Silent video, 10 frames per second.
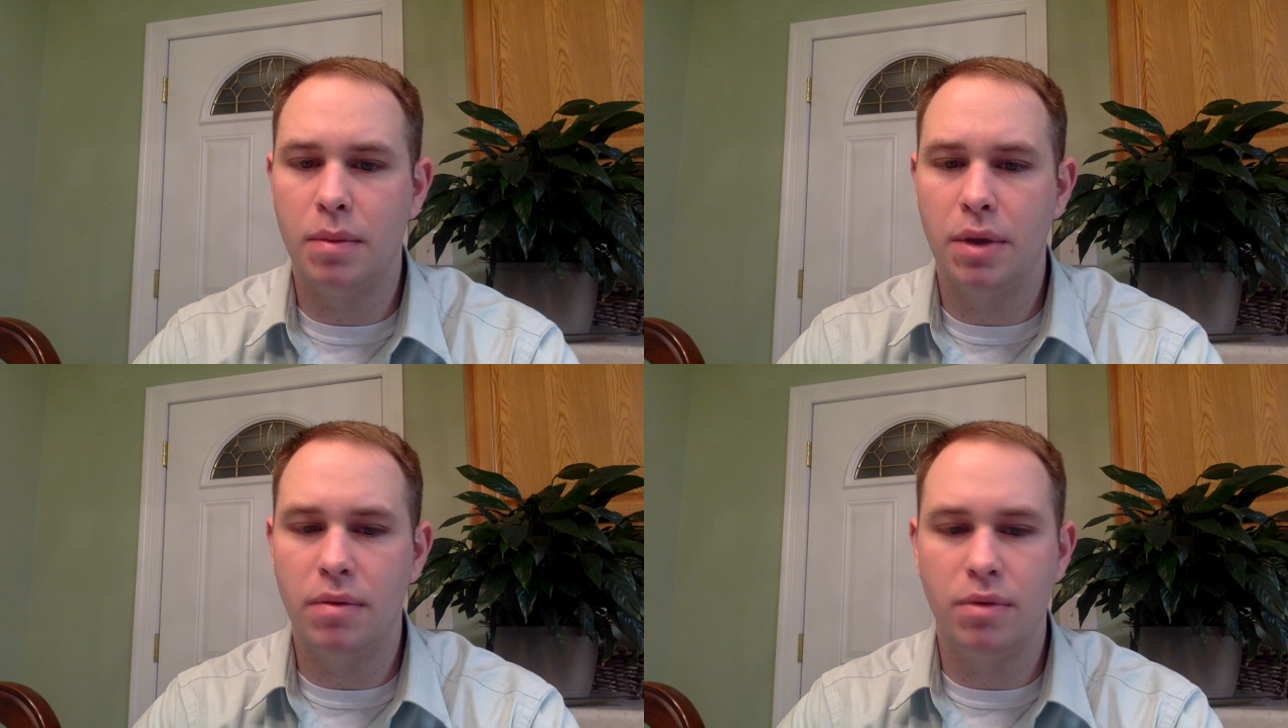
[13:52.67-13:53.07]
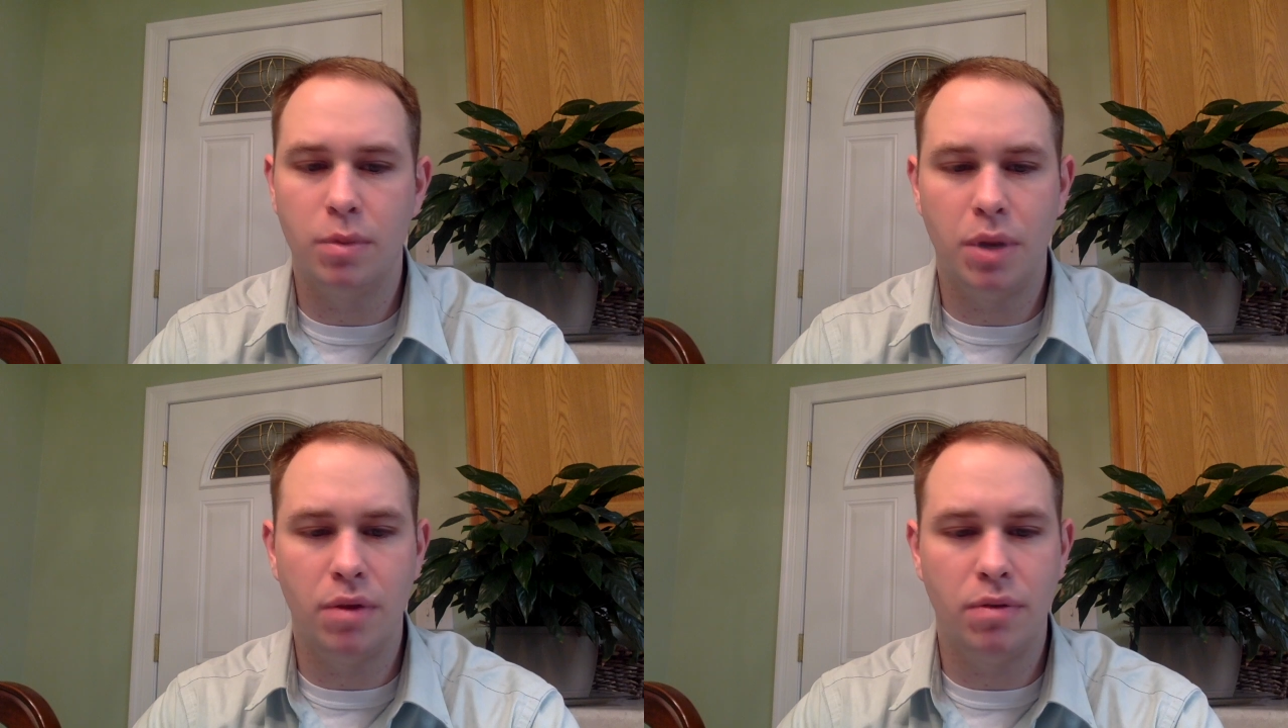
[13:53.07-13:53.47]
helpful
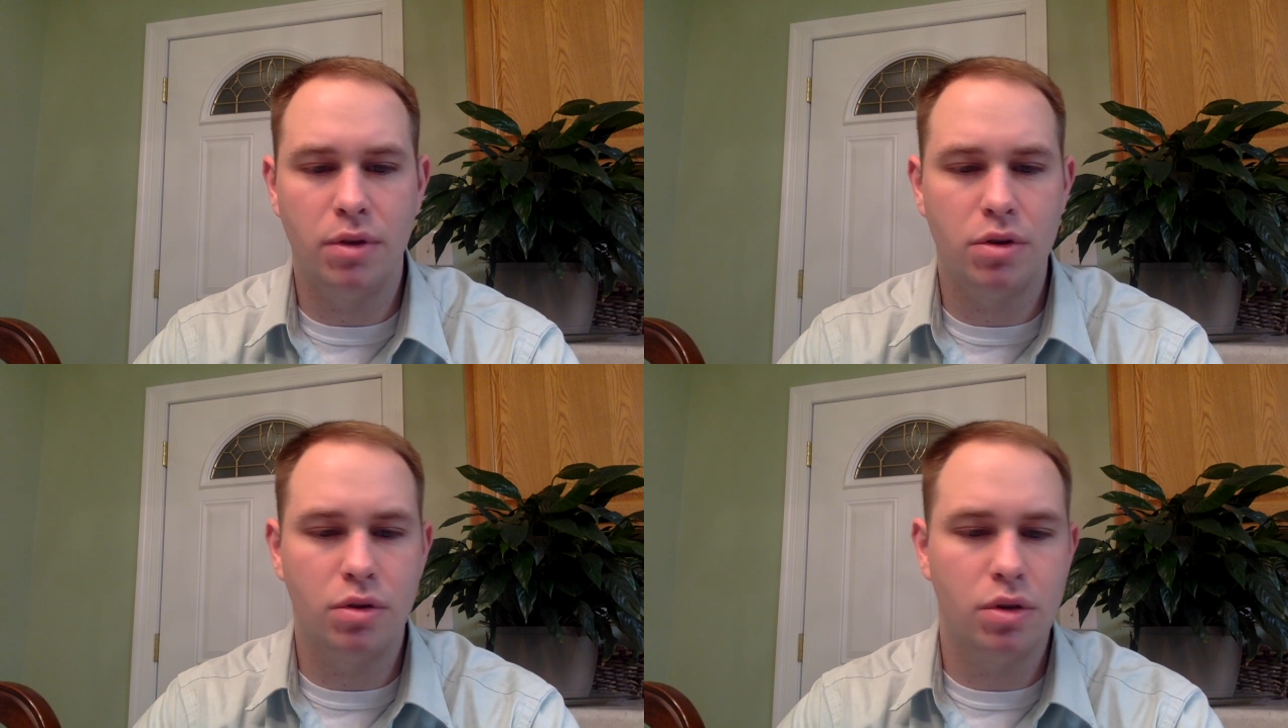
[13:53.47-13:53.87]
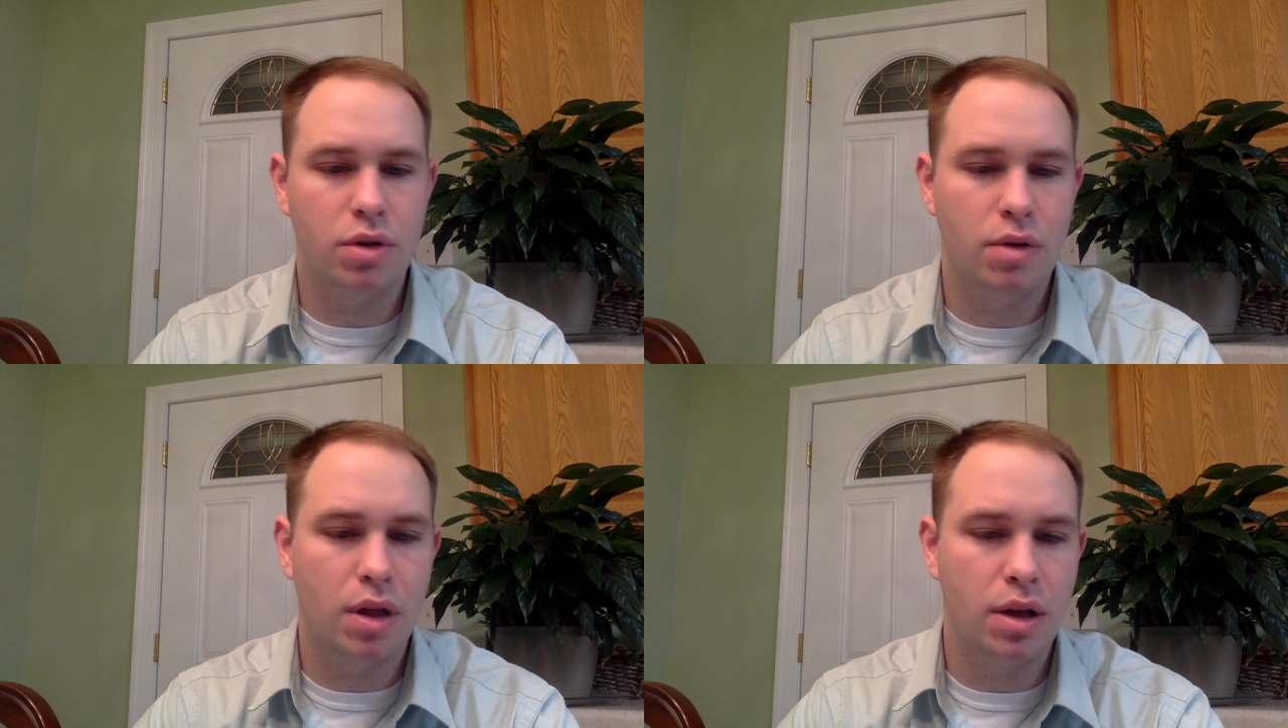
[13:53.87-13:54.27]
and beneficial to
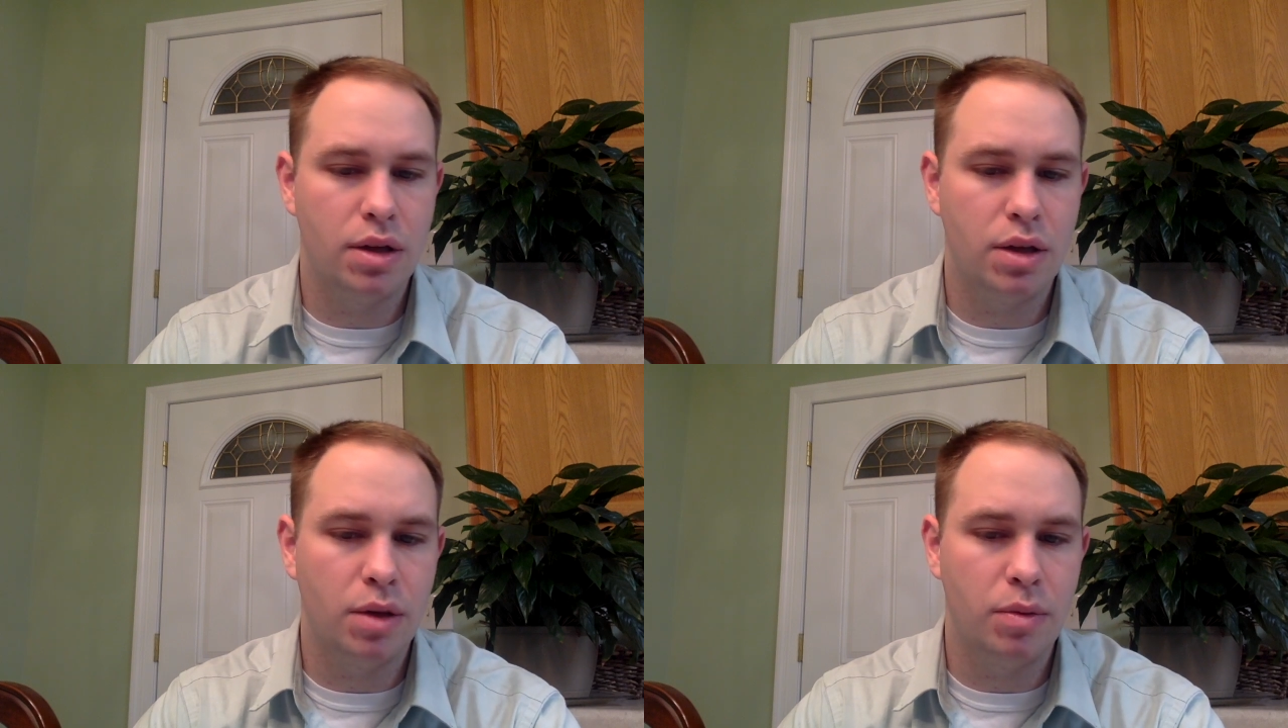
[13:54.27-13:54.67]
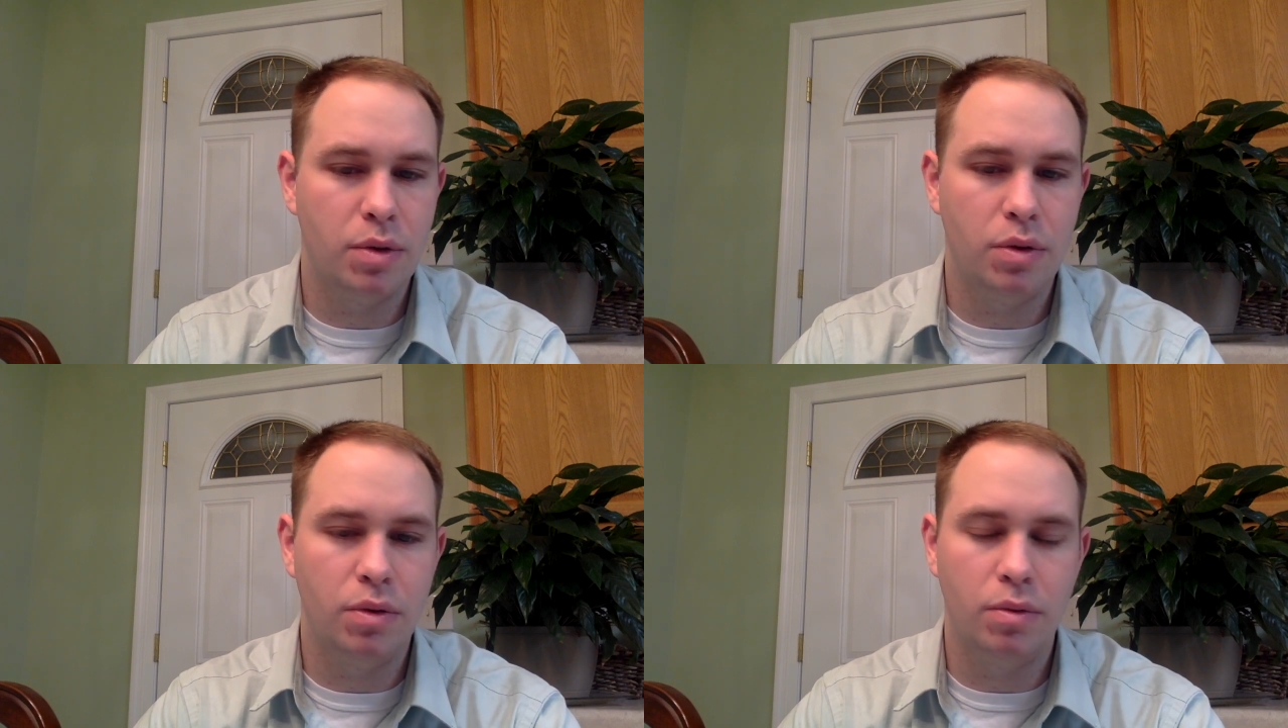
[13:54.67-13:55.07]
you all, and has helped
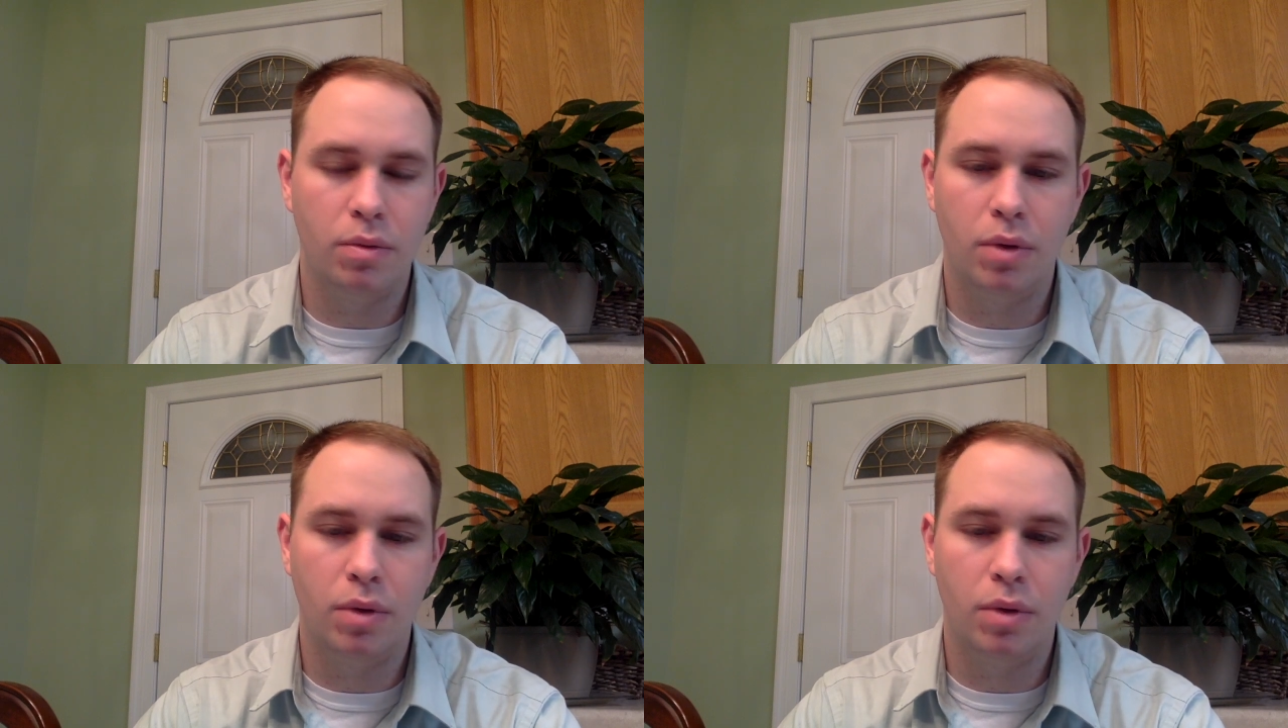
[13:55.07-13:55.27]
to